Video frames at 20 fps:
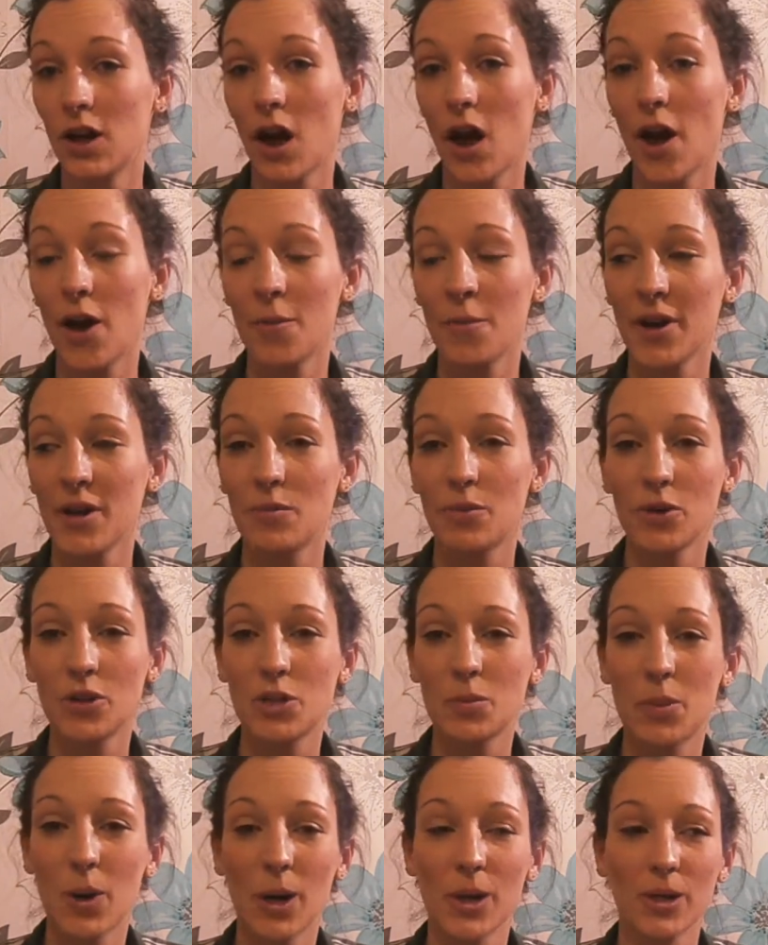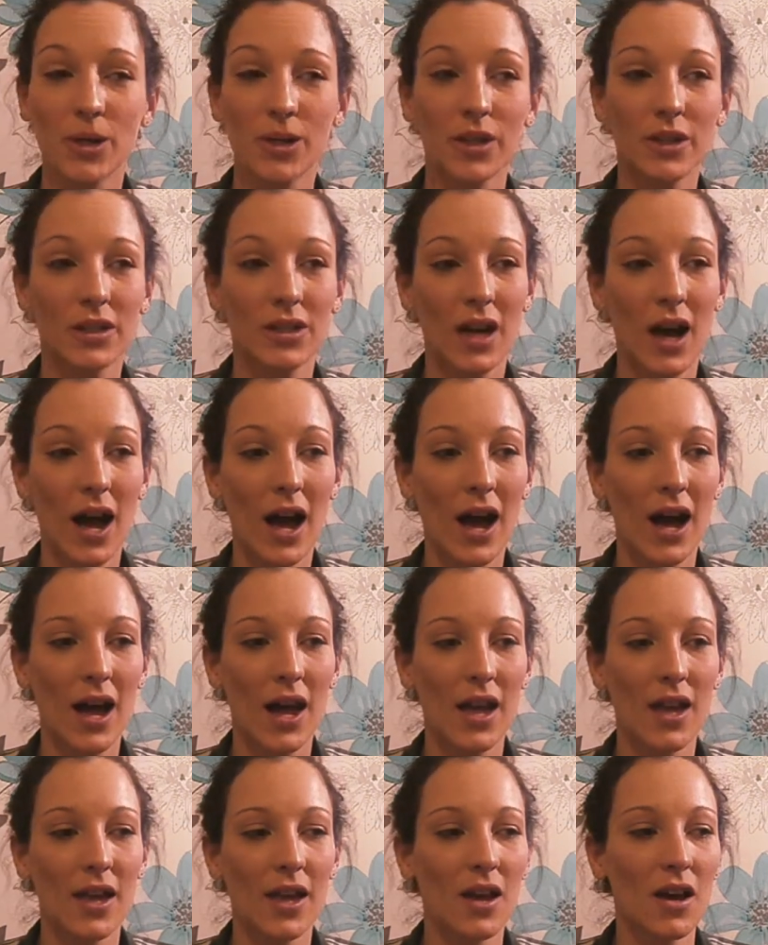homemade beauty products.
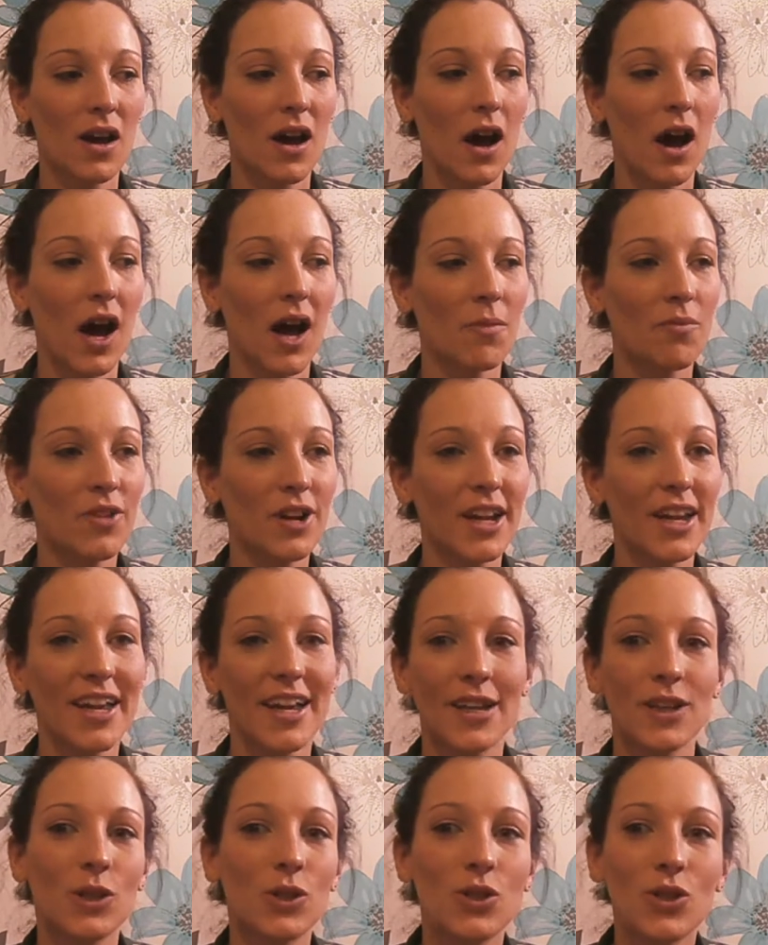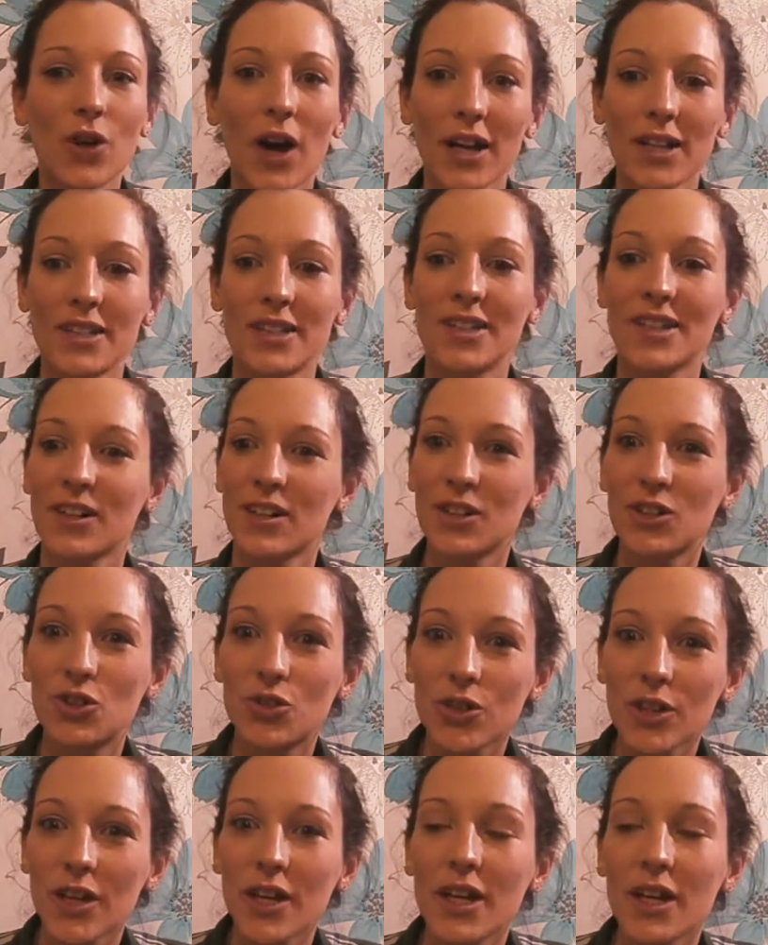I am really interested and
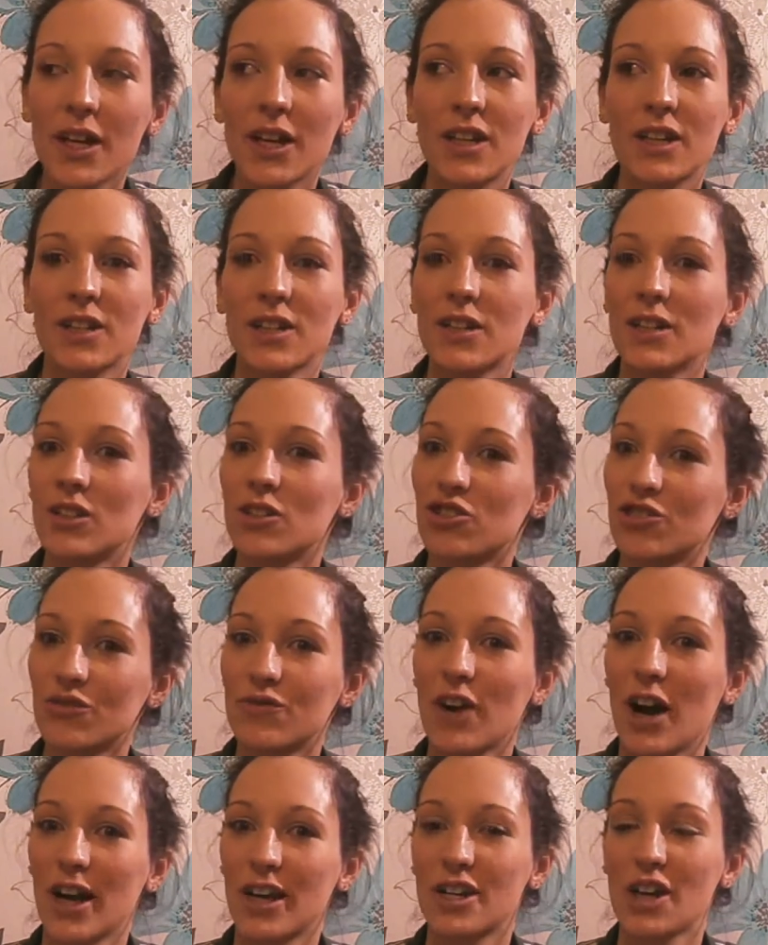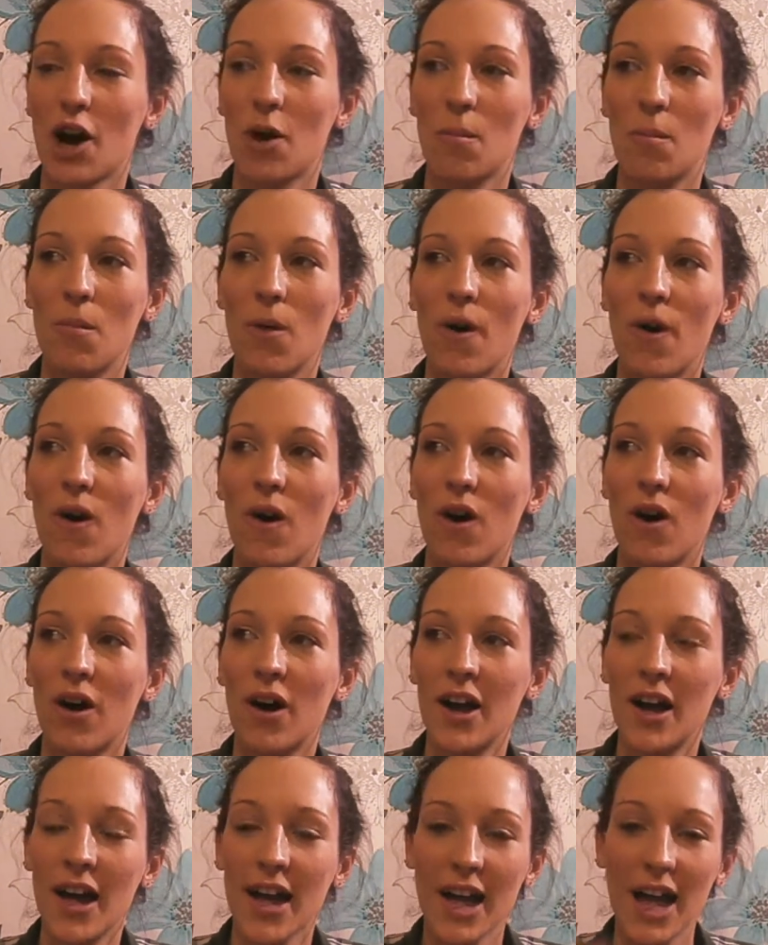intrigued to find out more.
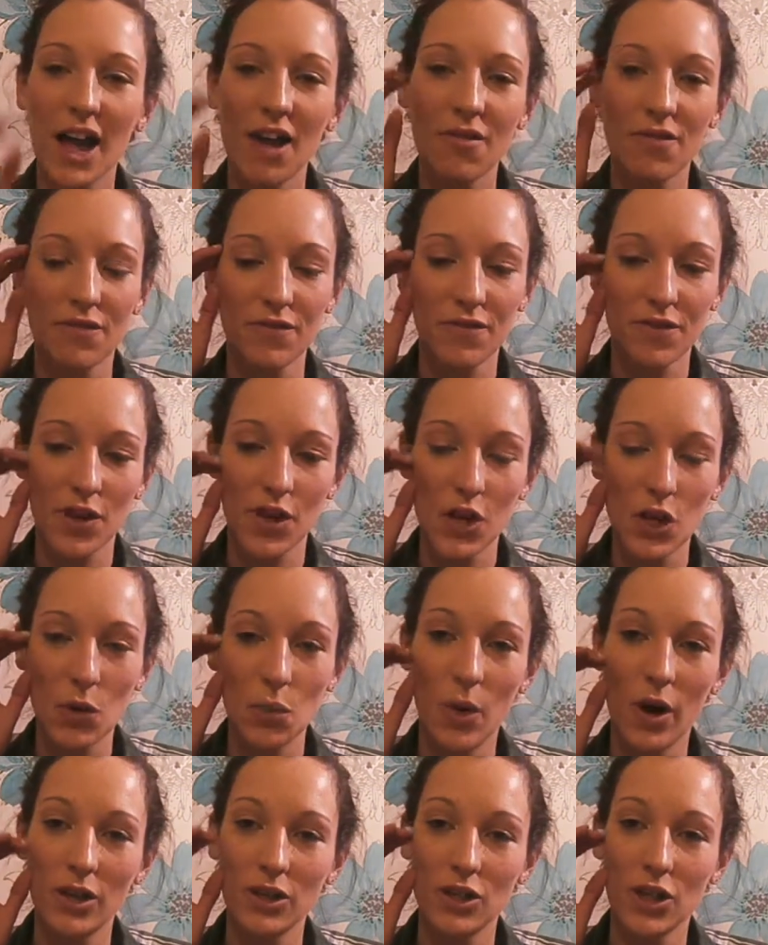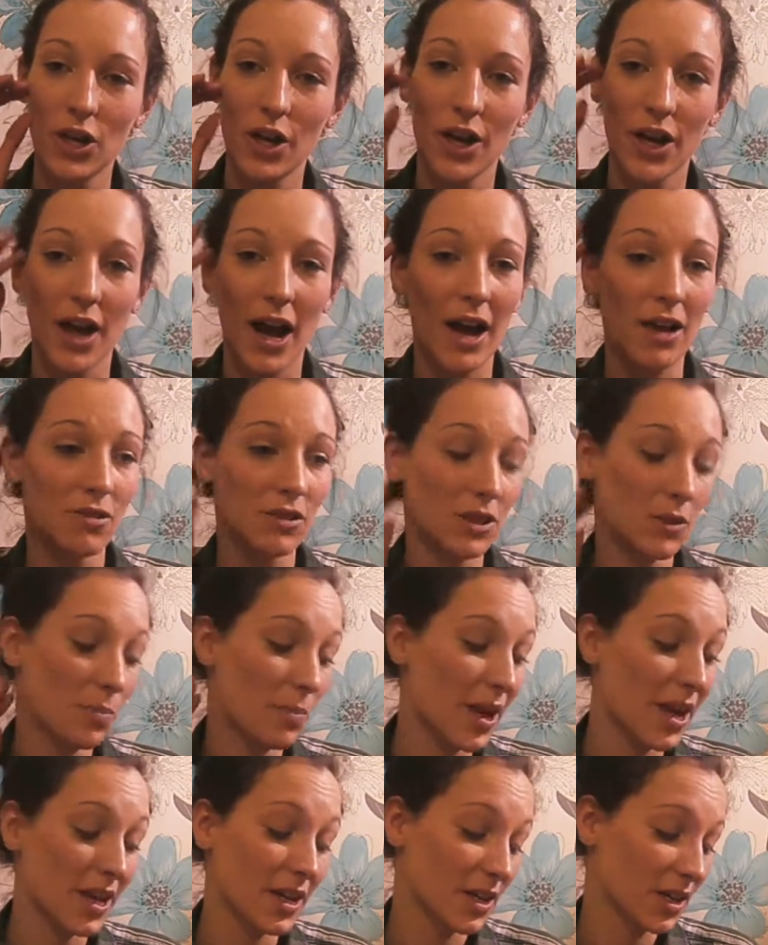If you want to learn how to
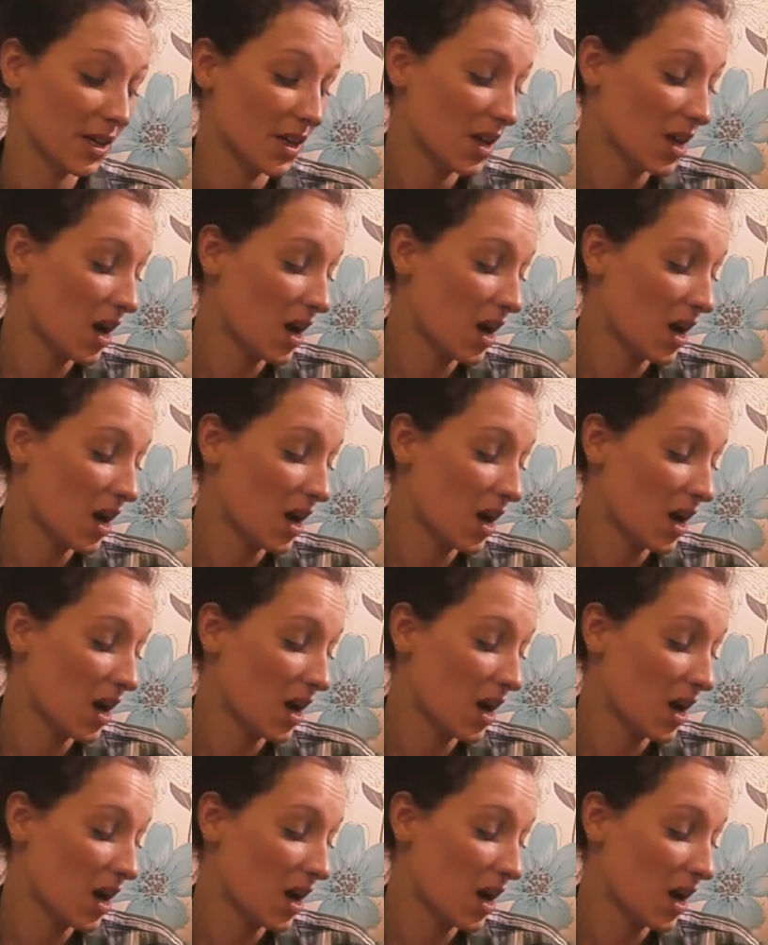make